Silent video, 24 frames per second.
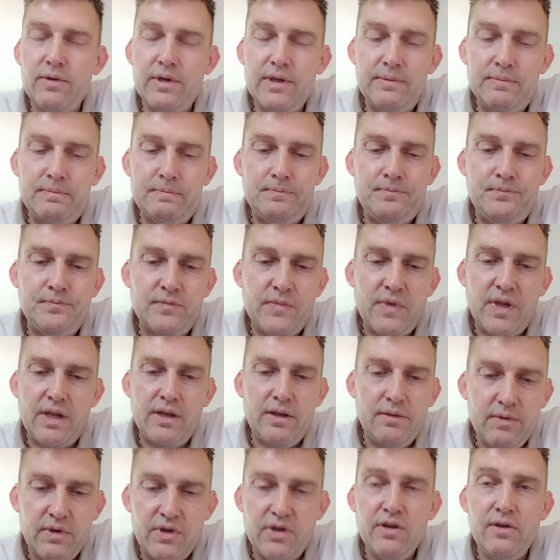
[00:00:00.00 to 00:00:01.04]
And
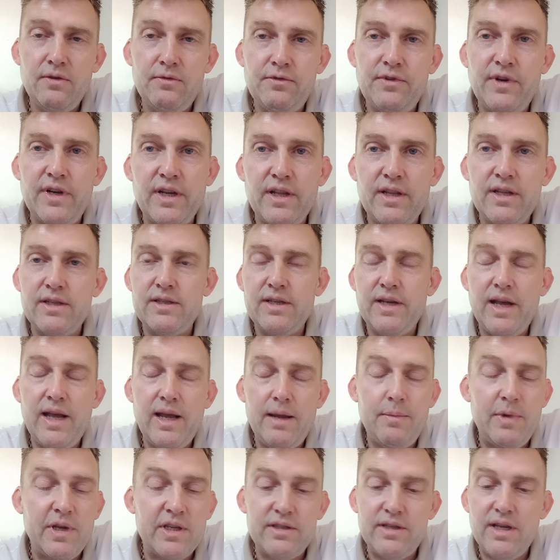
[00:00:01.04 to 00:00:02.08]
the girlfriend at the
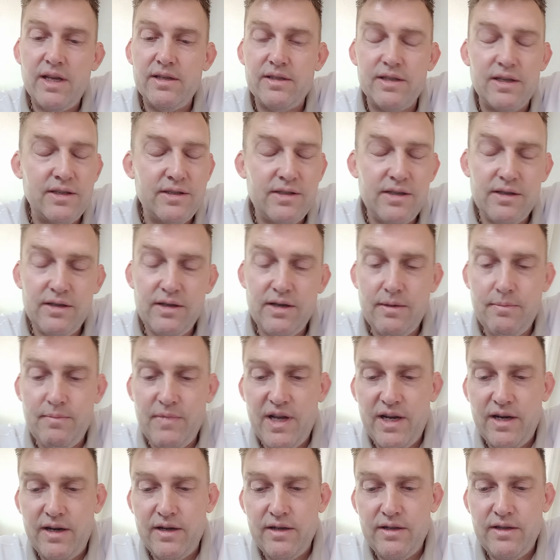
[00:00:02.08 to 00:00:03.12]
time, I said, oh
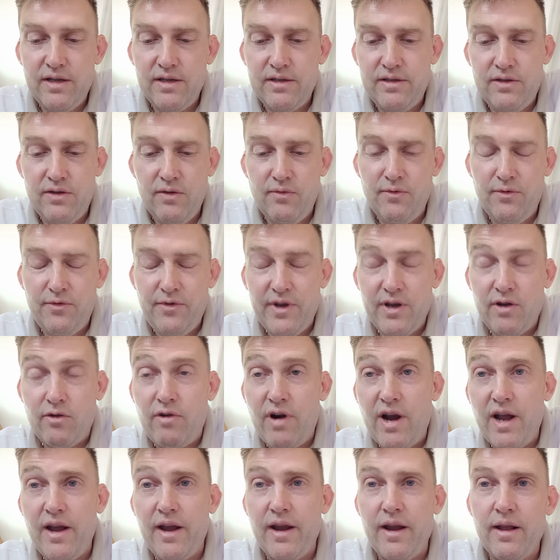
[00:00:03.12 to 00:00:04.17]
man, this don't feel
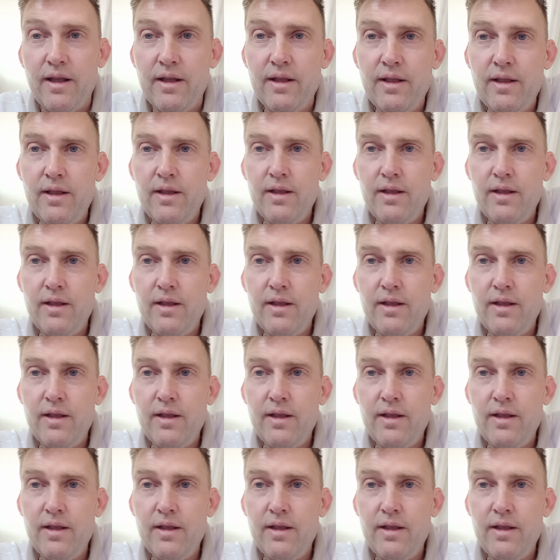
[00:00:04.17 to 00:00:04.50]
right.